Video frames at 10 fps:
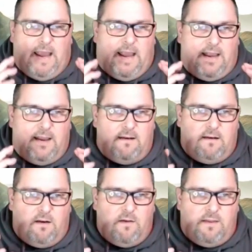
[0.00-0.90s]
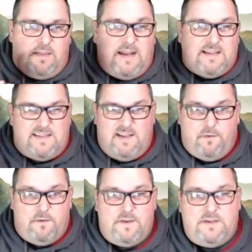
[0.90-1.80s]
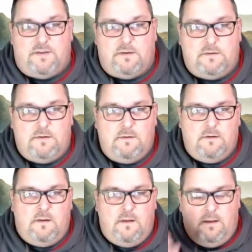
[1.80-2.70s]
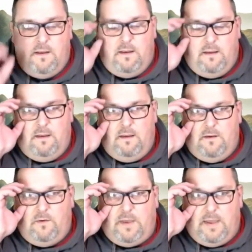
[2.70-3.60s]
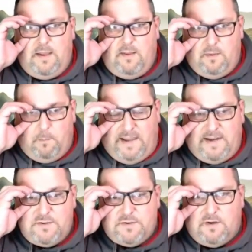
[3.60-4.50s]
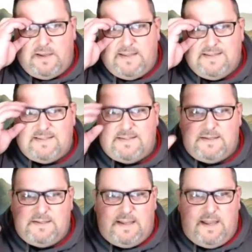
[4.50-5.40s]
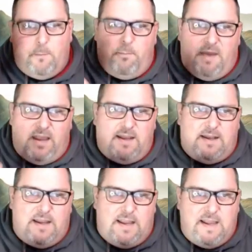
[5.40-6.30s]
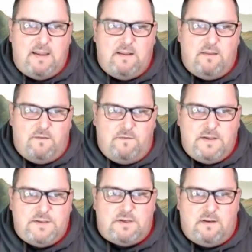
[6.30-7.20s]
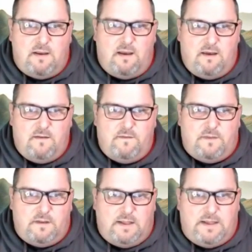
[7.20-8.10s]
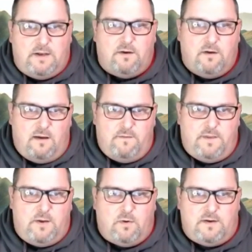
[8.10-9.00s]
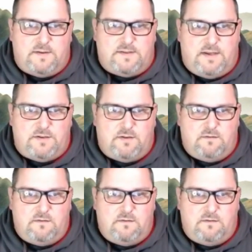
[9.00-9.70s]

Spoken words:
And not only that, it's a different vision. Okay. The manager is embedded in the vision of the leader of the organization.